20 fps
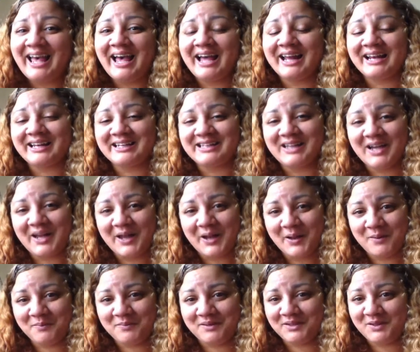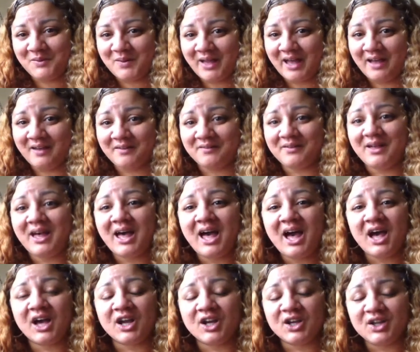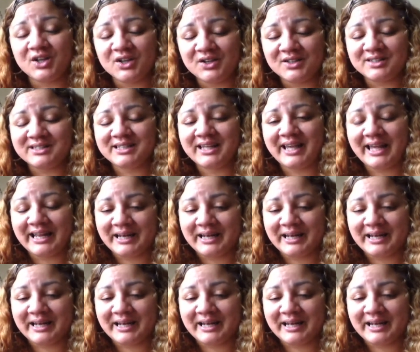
and I hope that you have a good